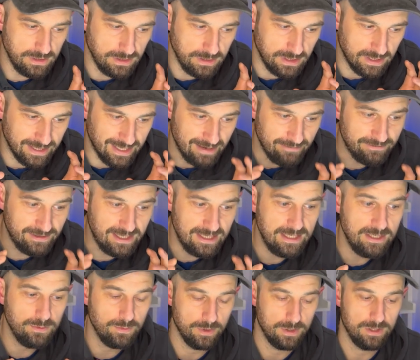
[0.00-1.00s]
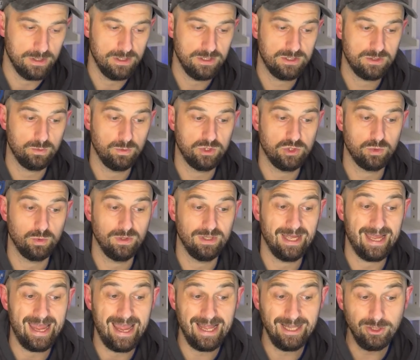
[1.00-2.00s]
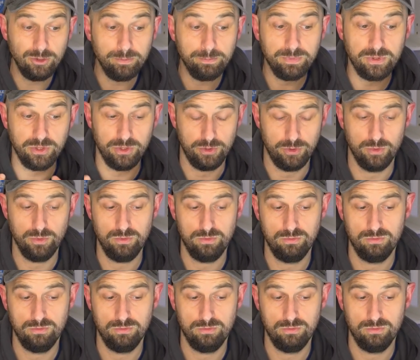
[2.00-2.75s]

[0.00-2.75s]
you can have keywords which will help you